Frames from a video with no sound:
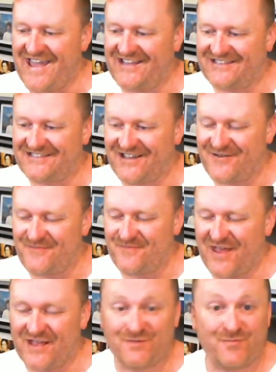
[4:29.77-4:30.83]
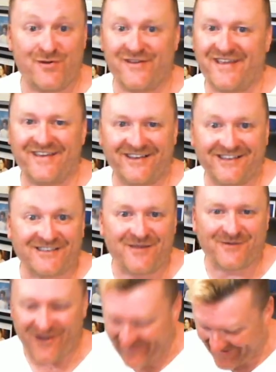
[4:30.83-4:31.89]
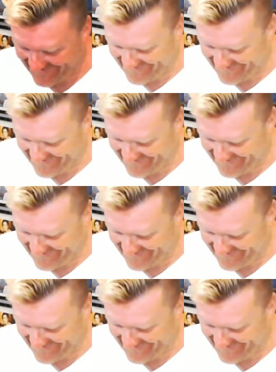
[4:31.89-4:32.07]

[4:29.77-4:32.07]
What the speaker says: It's brilliant. Let's keep going.